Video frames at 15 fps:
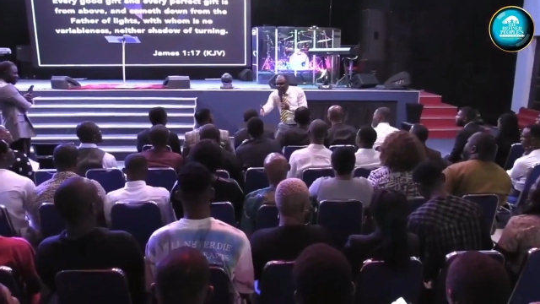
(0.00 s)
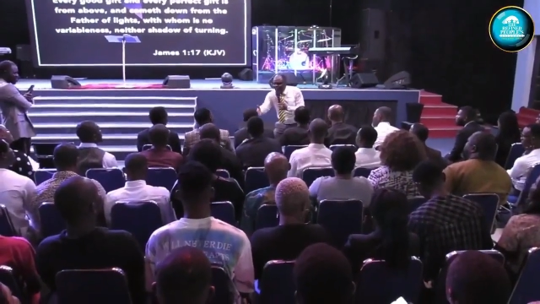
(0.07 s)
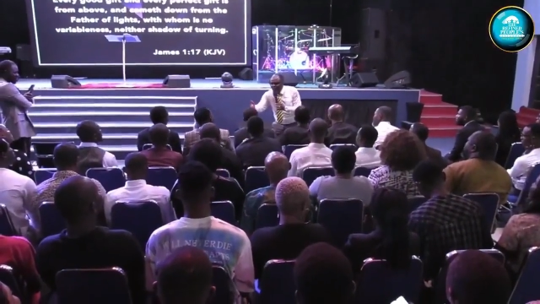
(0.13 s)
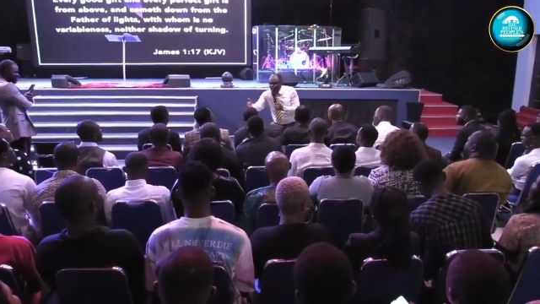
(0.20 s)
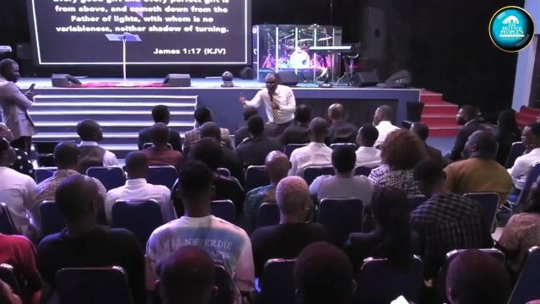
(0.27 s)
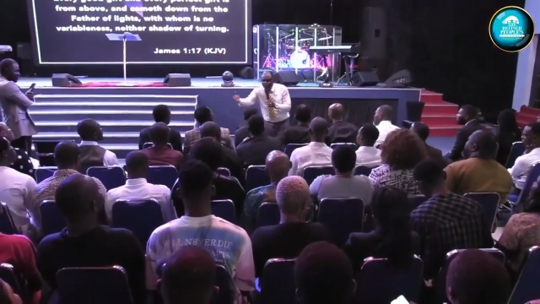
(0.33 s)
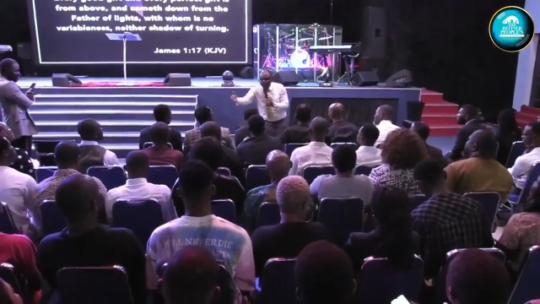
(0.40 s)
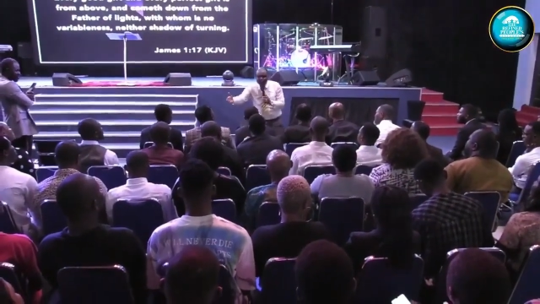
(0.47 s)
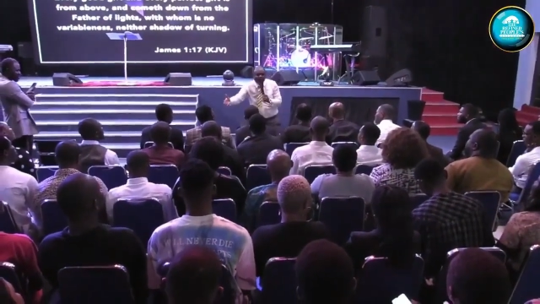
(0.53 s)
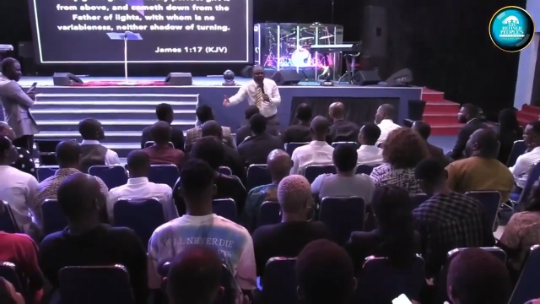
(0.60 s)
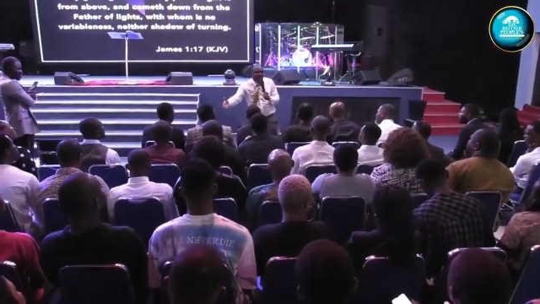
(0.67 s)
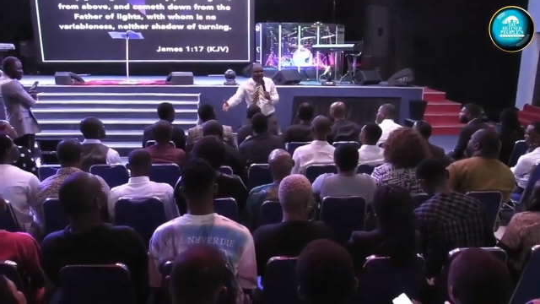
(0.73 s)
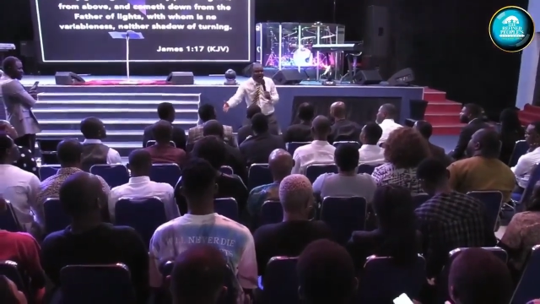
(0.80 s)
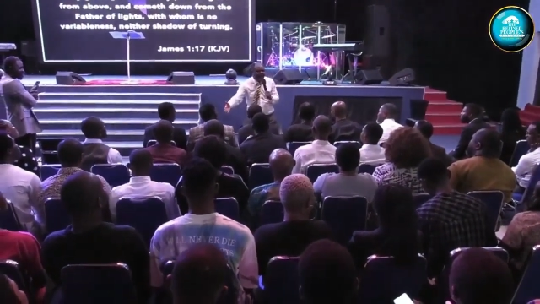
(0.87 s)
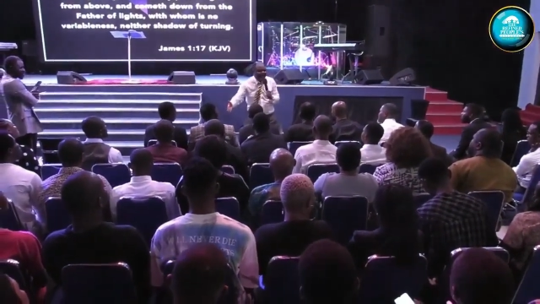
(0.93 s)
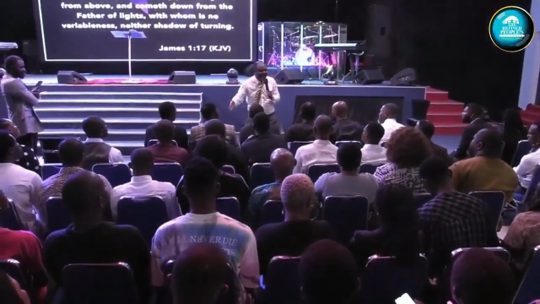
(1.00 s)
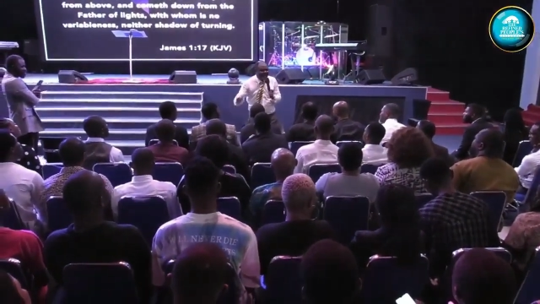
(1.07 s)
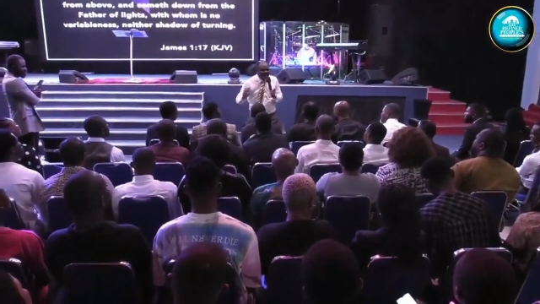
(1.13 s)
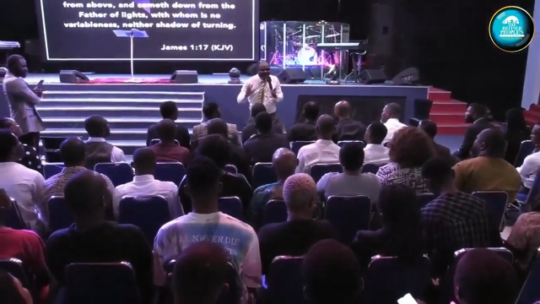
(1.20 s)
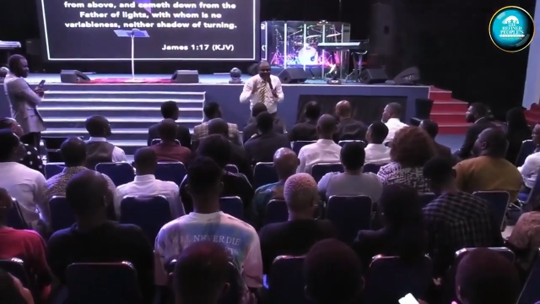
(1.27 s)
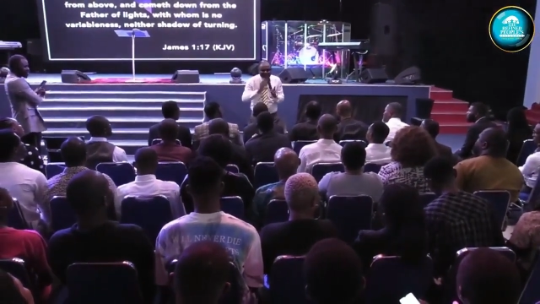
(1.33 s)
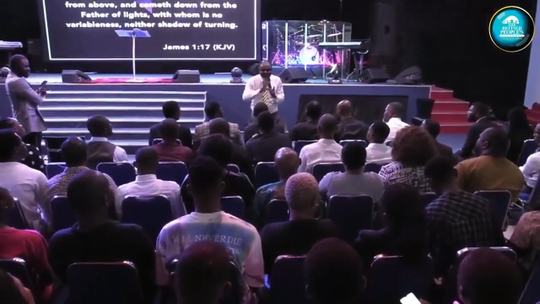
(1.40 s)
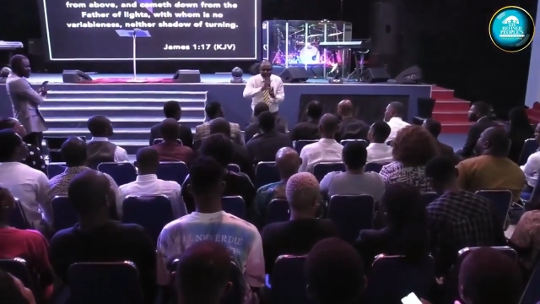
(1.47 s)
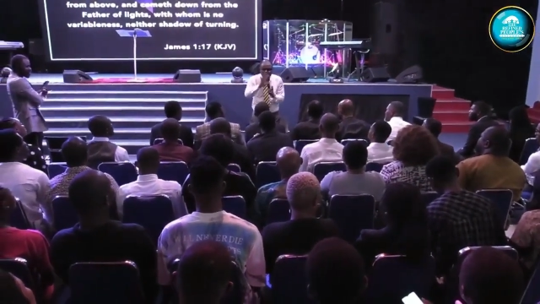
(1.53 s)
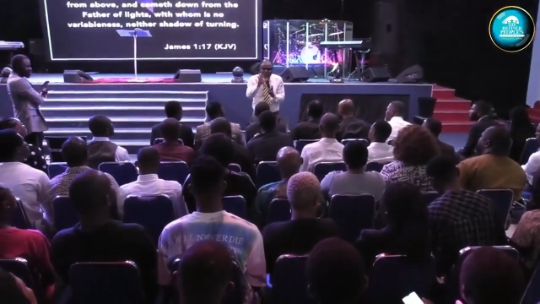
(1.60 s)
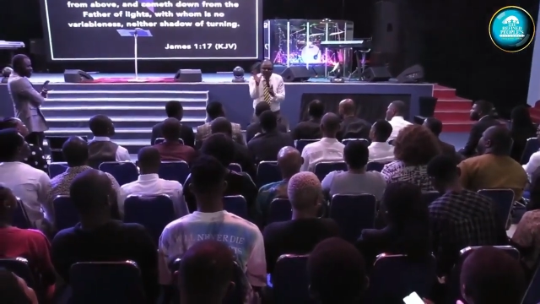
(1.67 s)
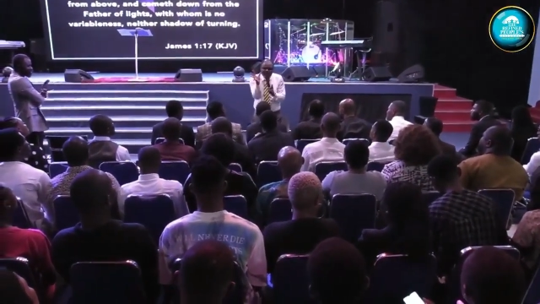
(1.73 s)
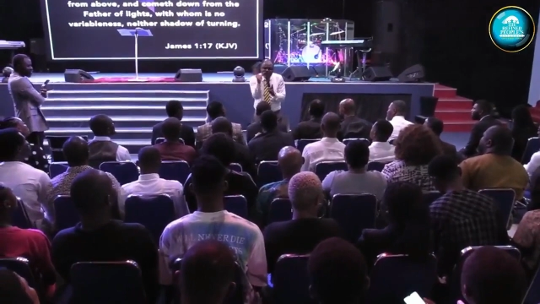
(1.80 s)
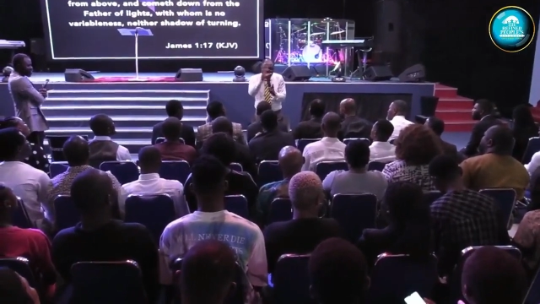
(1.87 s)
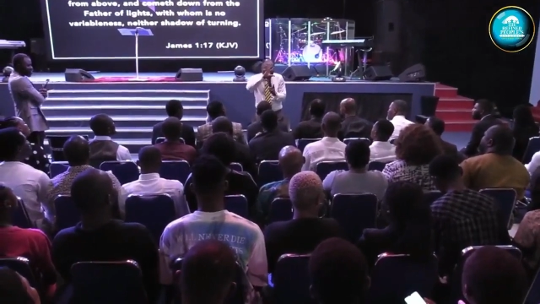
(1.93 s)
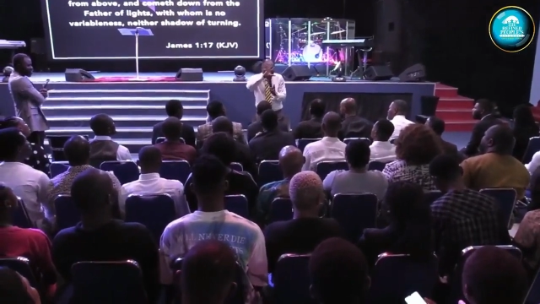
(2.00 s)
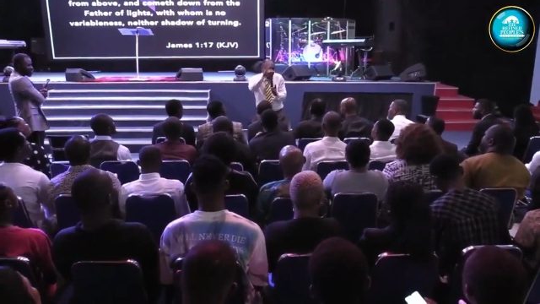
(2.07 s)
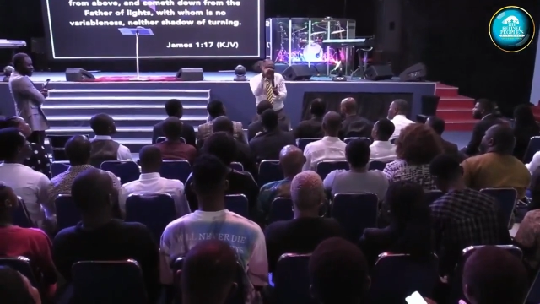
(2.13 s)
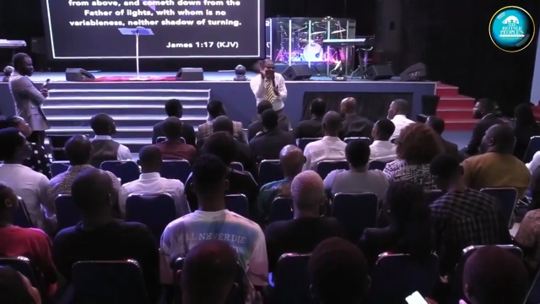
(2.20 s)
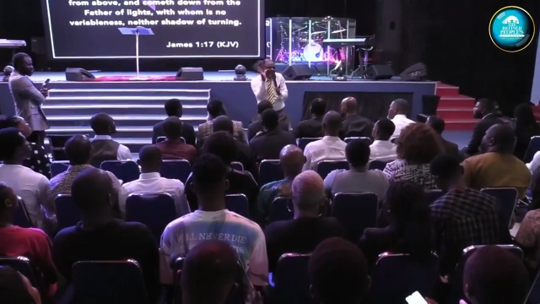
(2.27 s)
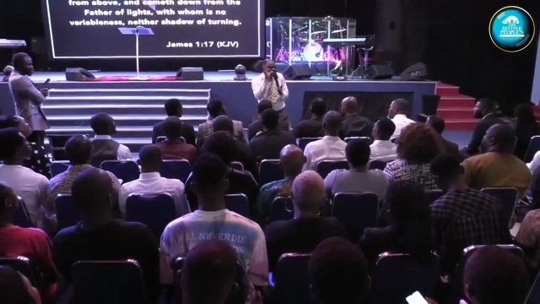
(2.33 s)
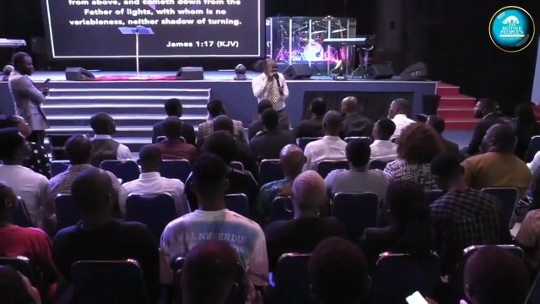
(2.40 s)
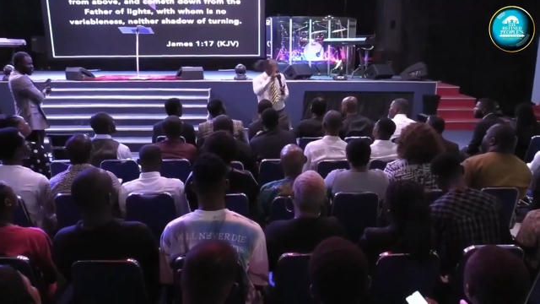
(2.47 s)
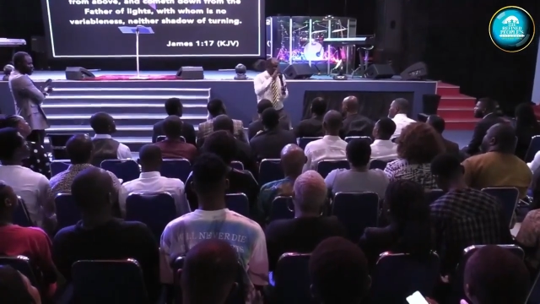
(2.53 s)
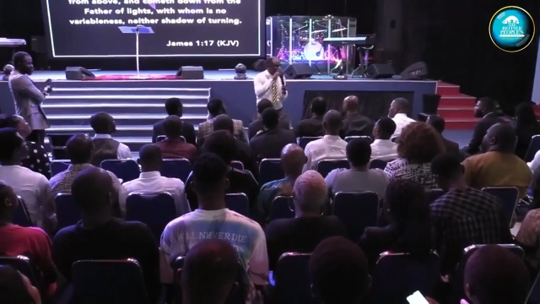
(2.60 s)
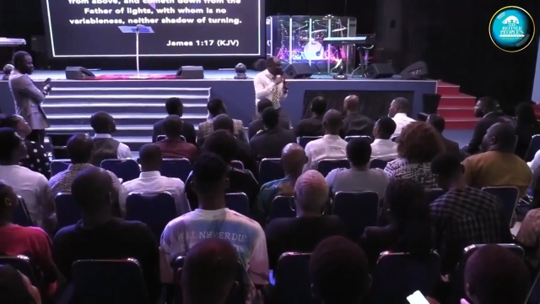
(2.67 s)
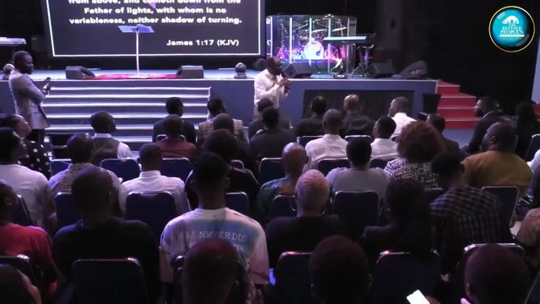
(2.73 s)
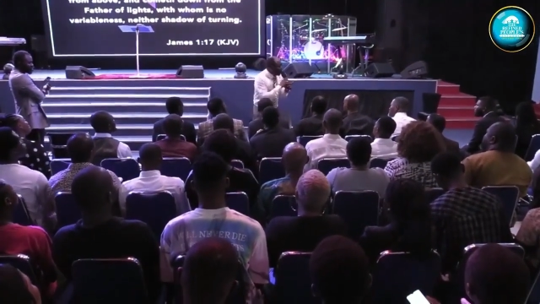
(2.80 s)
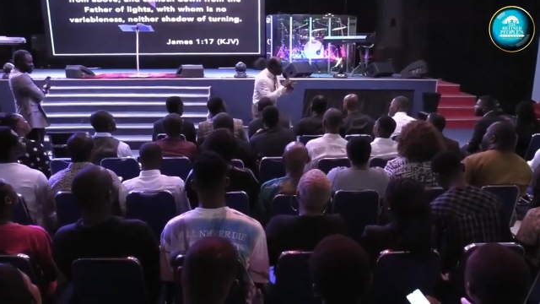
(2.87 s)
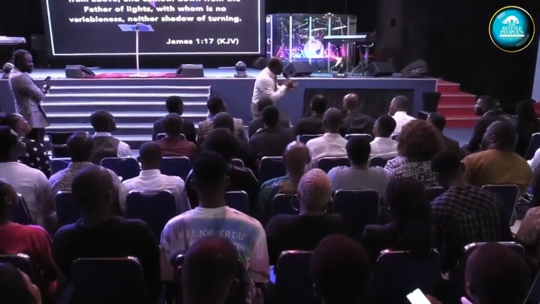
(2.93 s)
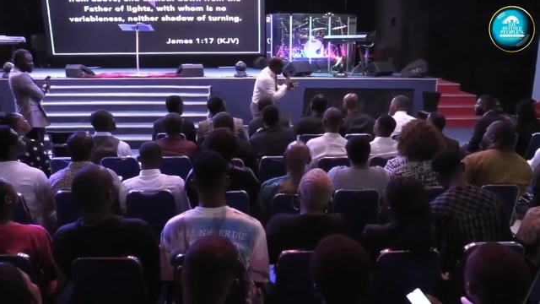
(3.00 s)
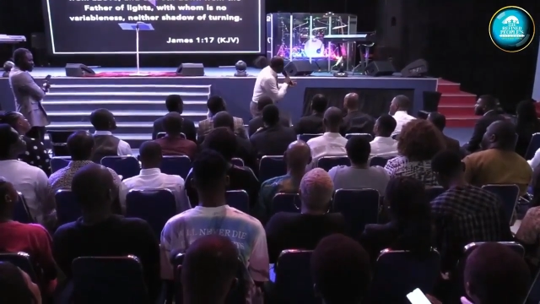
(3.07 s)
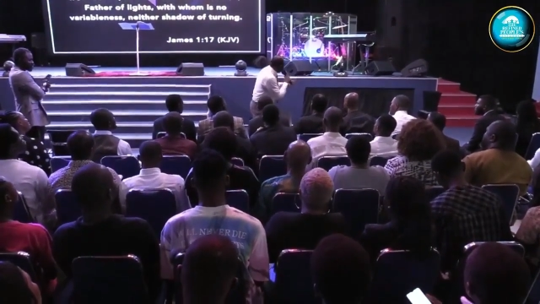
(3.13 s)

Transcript: [unreadable: no face in view]